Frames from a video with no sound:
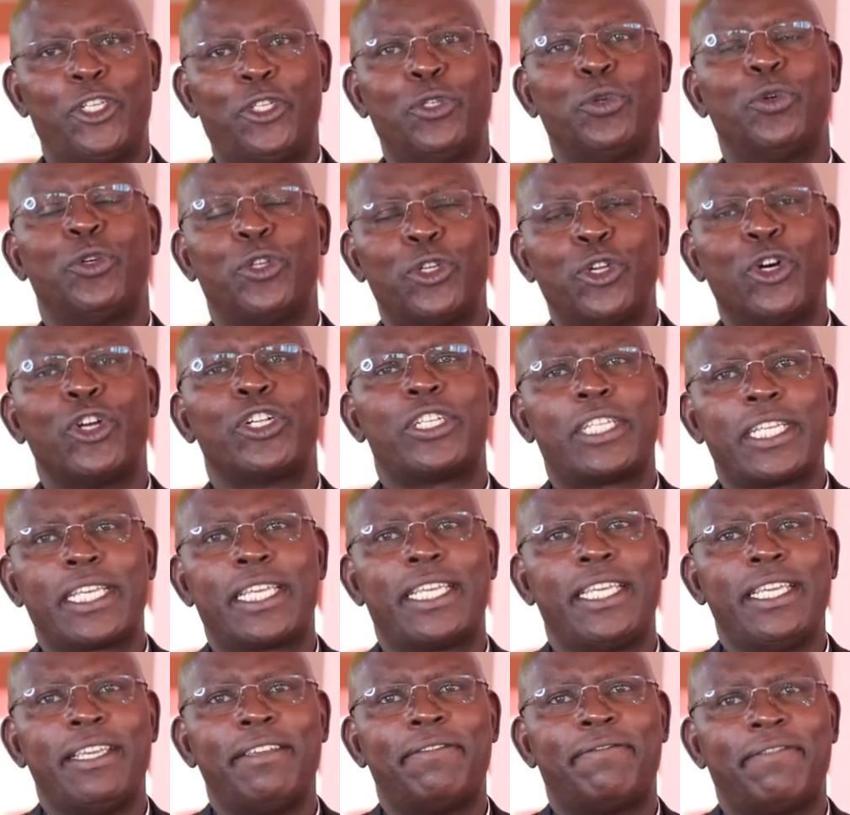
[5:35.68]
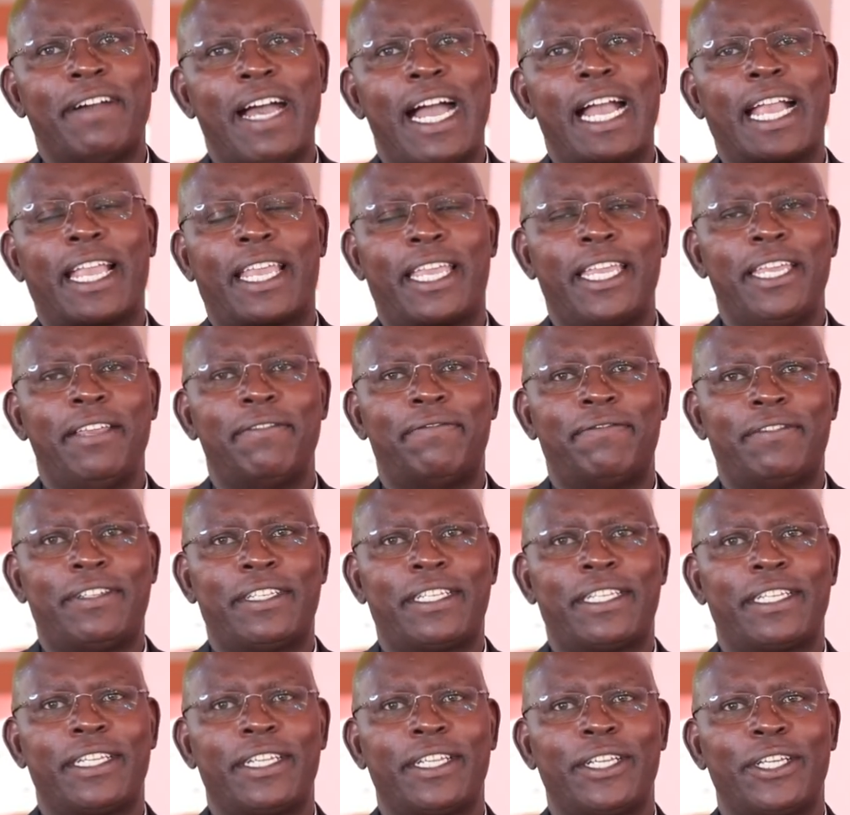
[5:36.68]
Do not give a
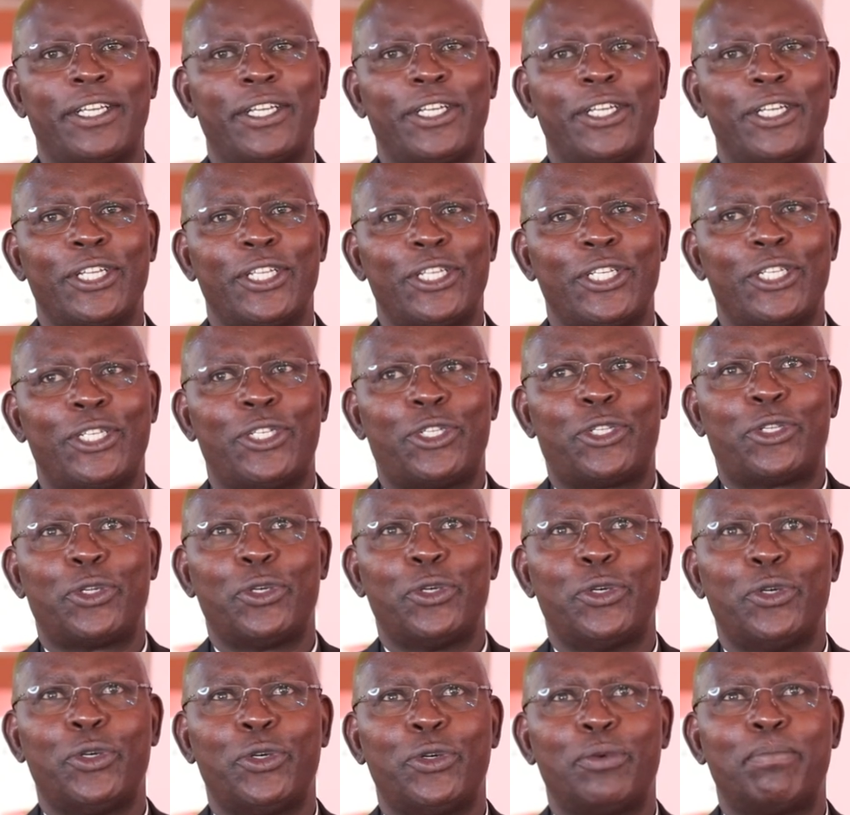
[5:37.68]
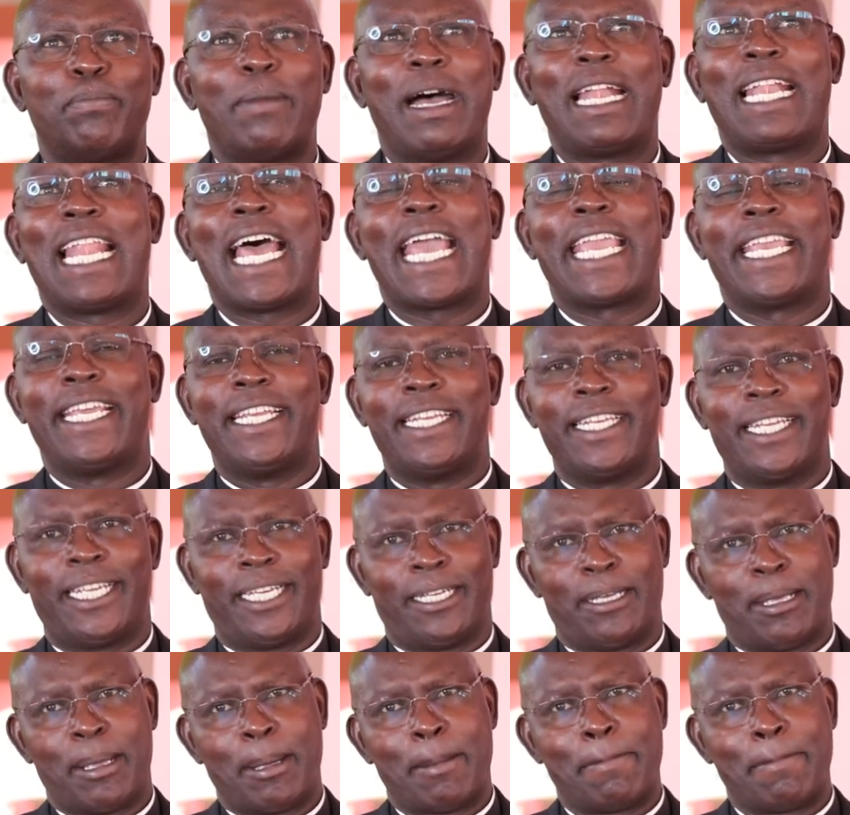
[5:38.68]
gift to malign.